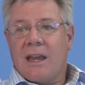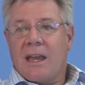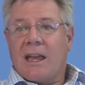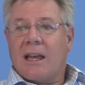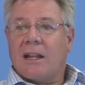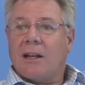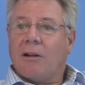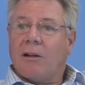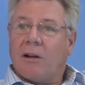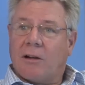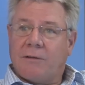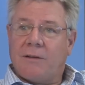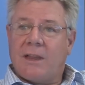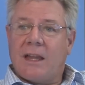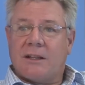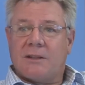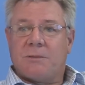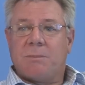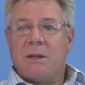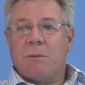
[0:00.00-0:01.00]
And a lot of
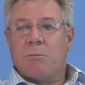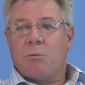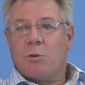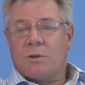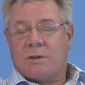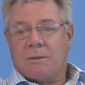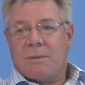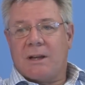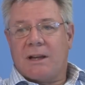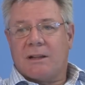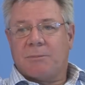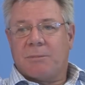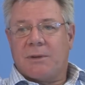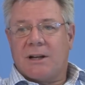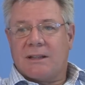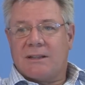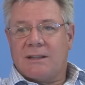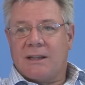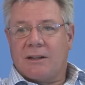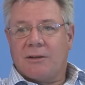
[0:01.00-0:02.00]
that has been brought about
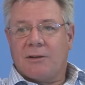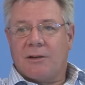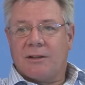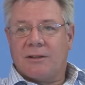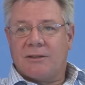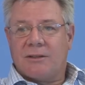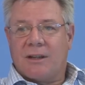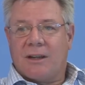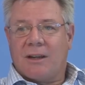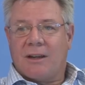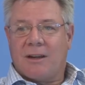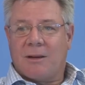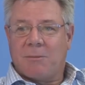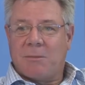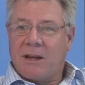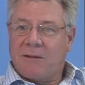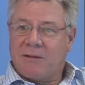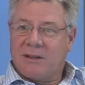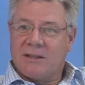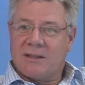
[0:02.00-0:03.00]
by technology.
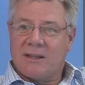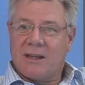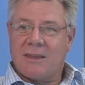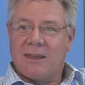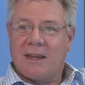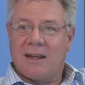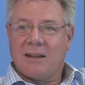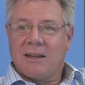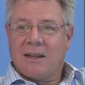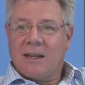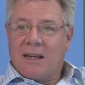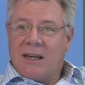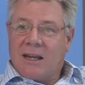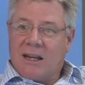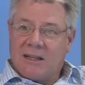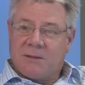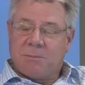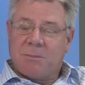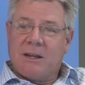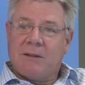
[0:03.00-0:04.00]
Um, having said that,
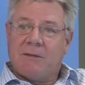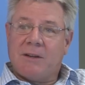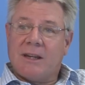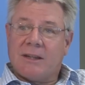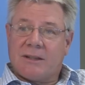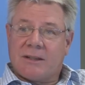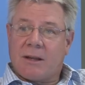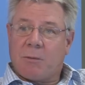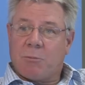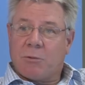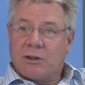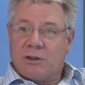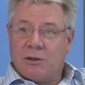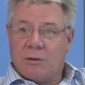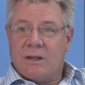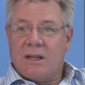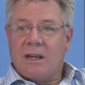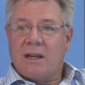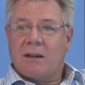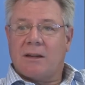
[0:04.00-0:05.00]
S B V is somewhat
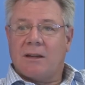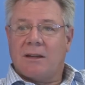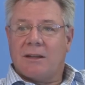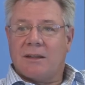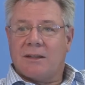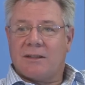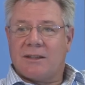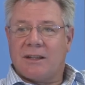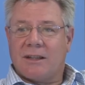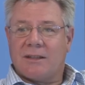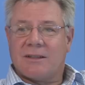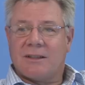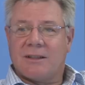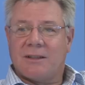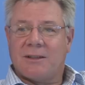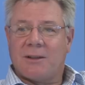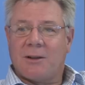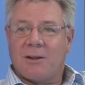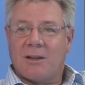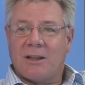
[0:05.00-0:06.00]
unique in the sense
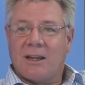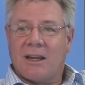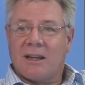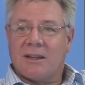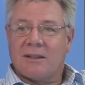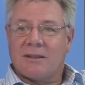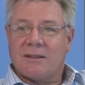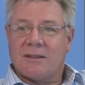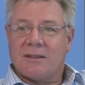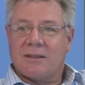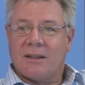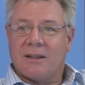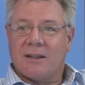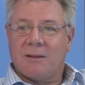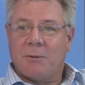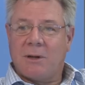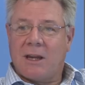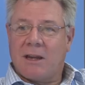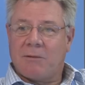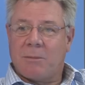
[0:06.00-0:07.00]
that it only has,
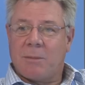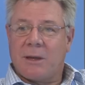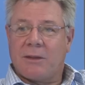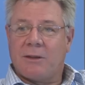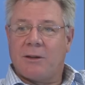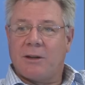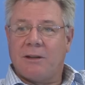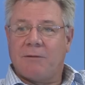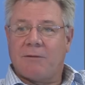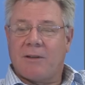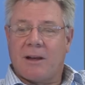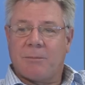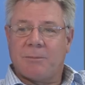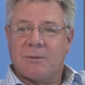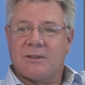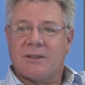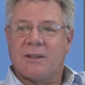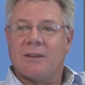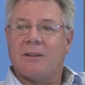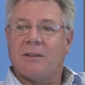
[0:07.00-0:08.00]
uh, we have about thirty-five
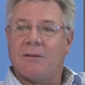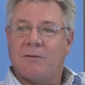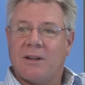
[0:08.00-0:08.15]
percent of the